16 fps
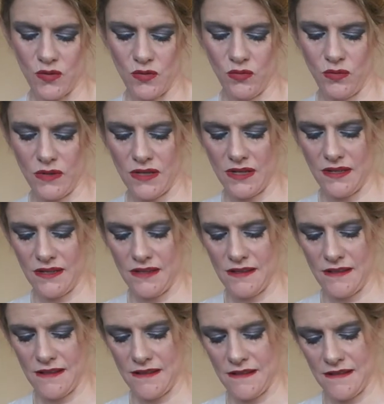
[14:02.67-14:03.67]
one.
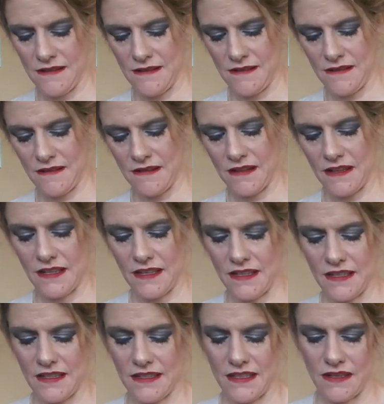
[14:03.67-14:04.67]

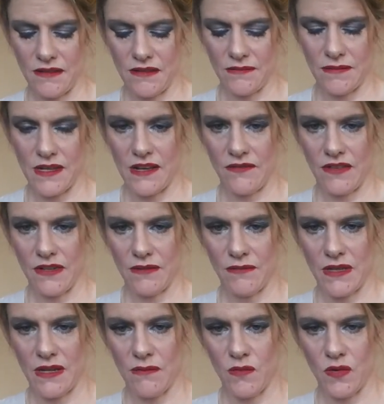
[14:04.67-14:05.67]
Okay, see how I'm having it
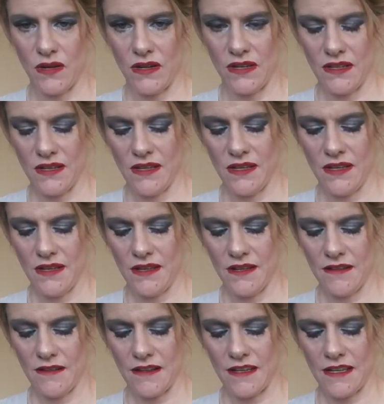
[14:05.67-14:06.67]
become one.
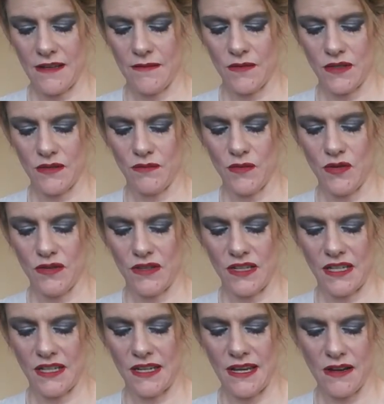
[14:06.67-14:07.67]
Okay, I'm smoothing
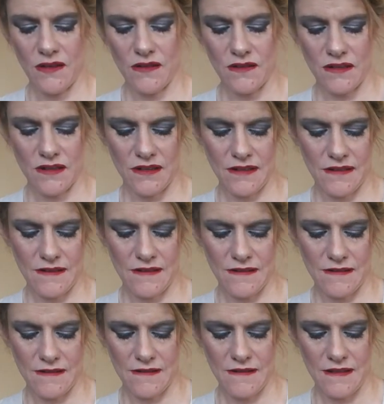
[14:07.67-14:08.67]
it out.
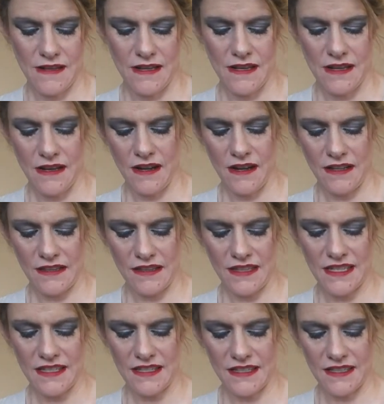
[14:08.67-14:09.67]
On
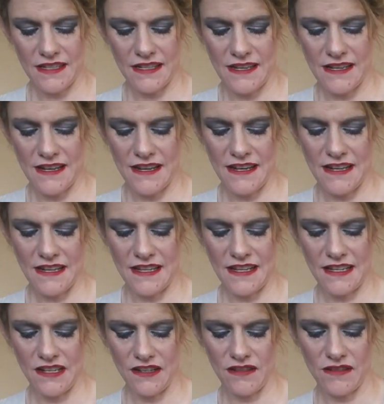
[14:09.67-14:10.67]
this side, I
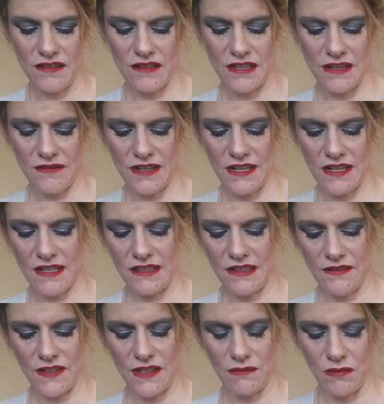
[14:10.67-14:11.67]
didn't do that, right? I
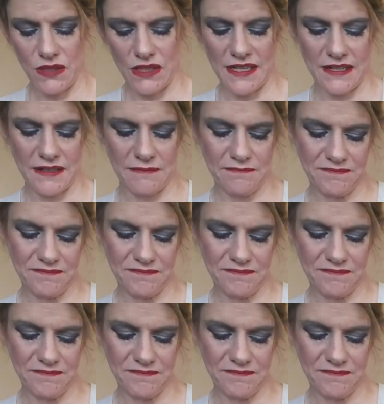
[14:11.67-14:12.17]
left it blank.